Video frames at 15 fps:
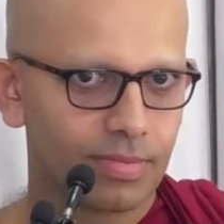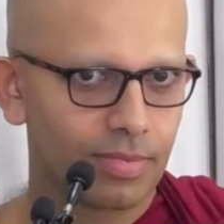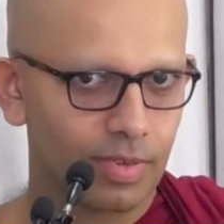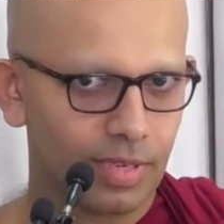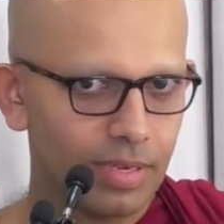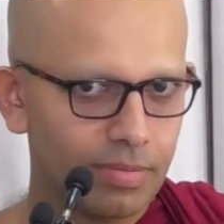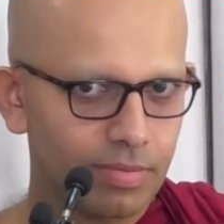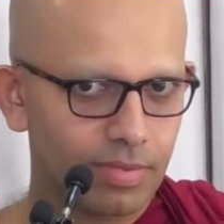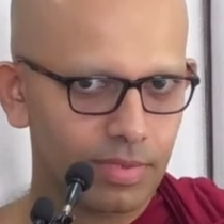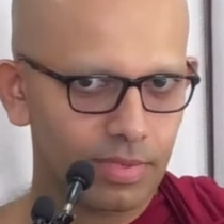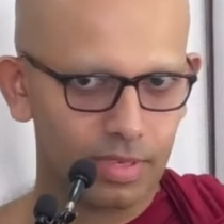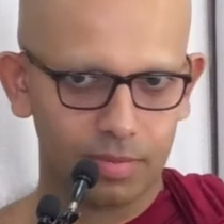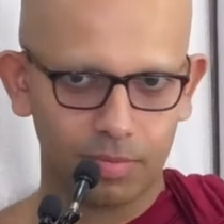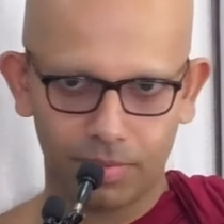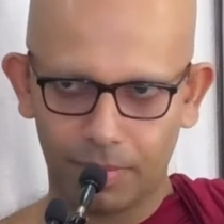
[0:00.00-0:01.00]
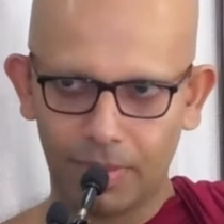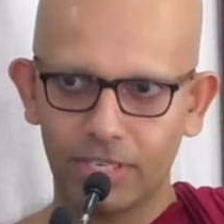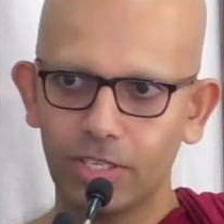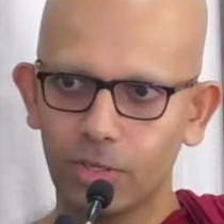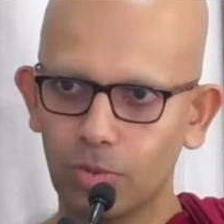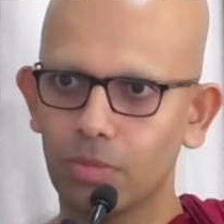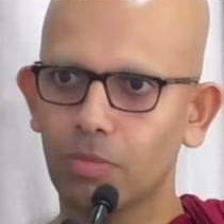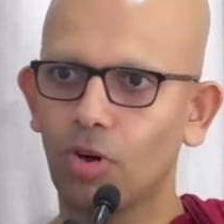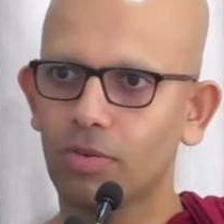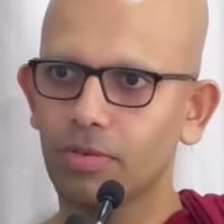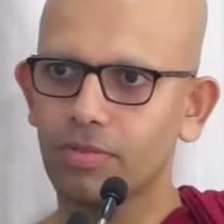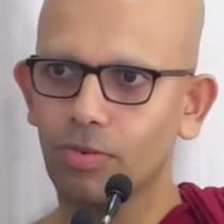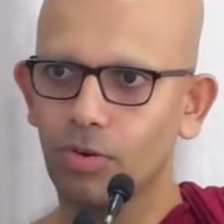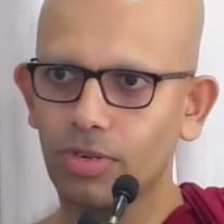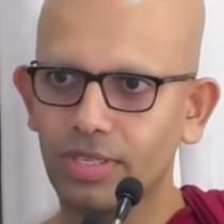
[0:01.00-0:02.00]
Okay? Just imagine you were born
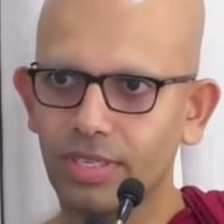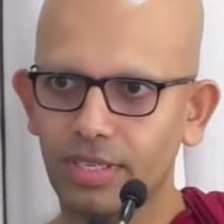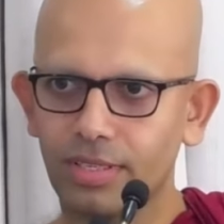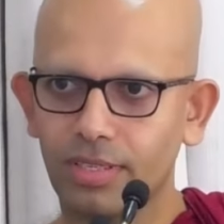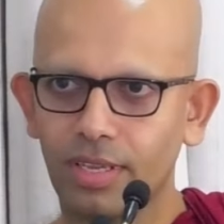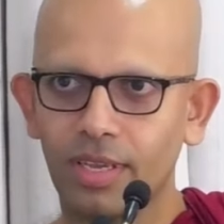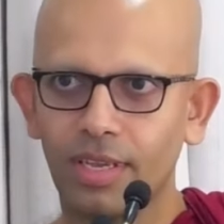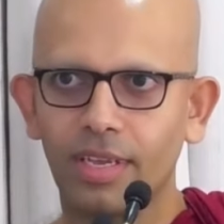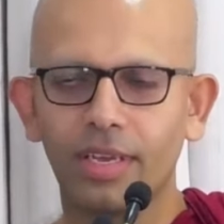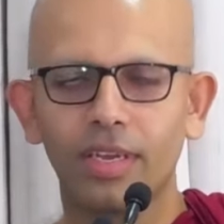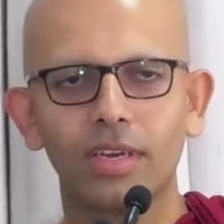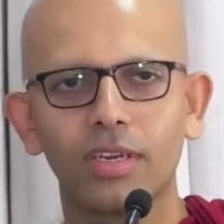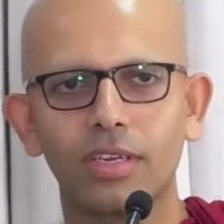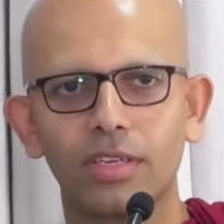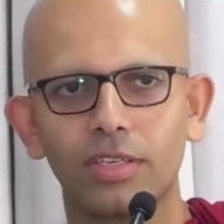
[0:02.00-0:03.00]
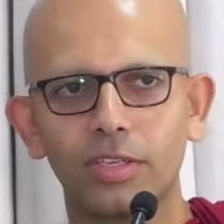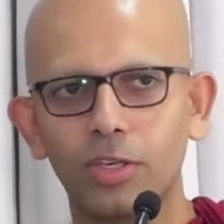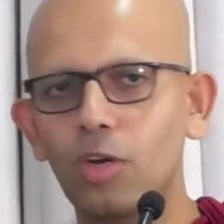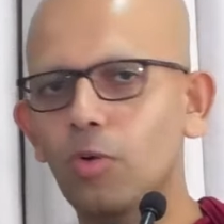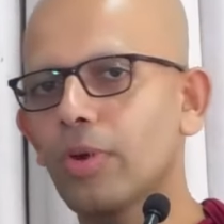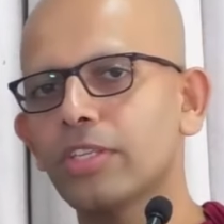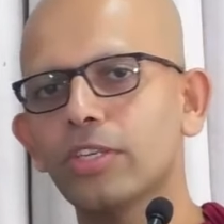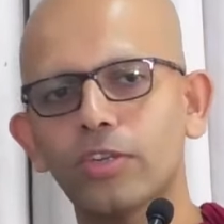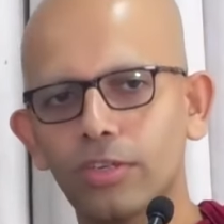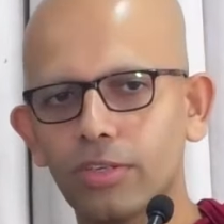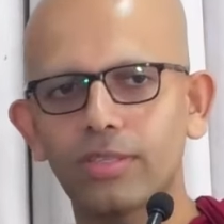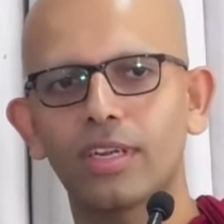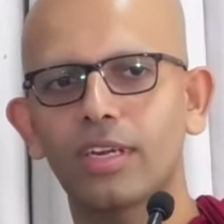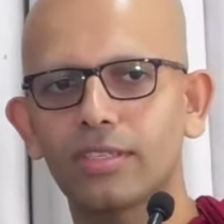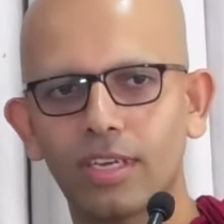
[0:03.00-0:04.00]
with four digits. You know when you're going
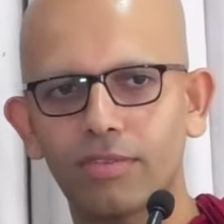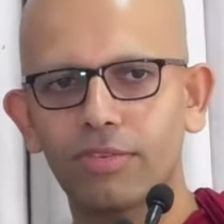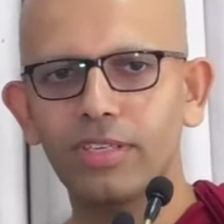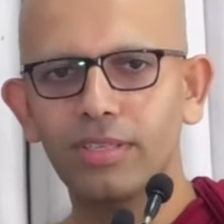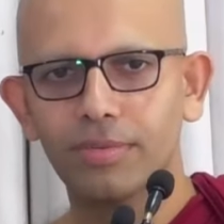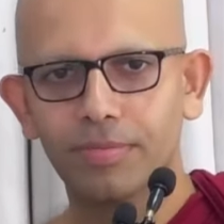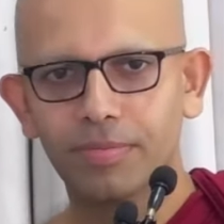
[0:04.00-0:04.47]
to start suffering?